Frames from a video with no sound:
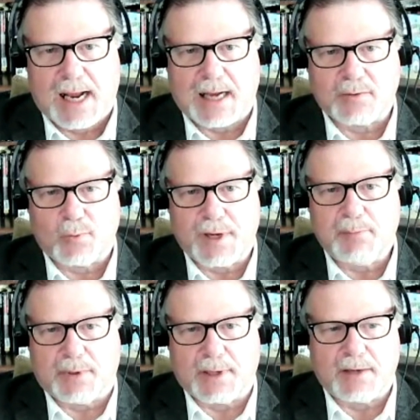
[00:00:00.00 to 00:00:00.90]
And we
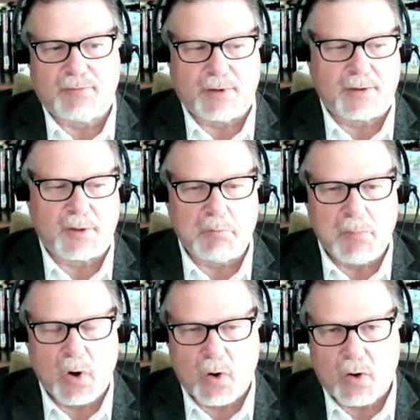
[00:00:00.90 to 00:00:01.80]
believe that the
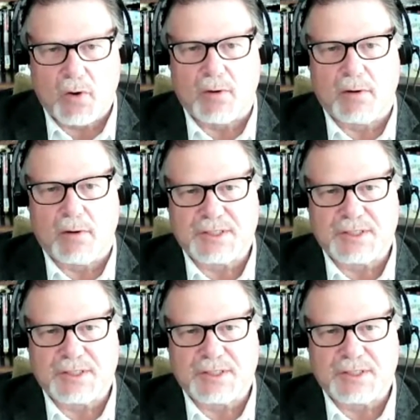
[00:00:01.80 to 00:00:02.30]
more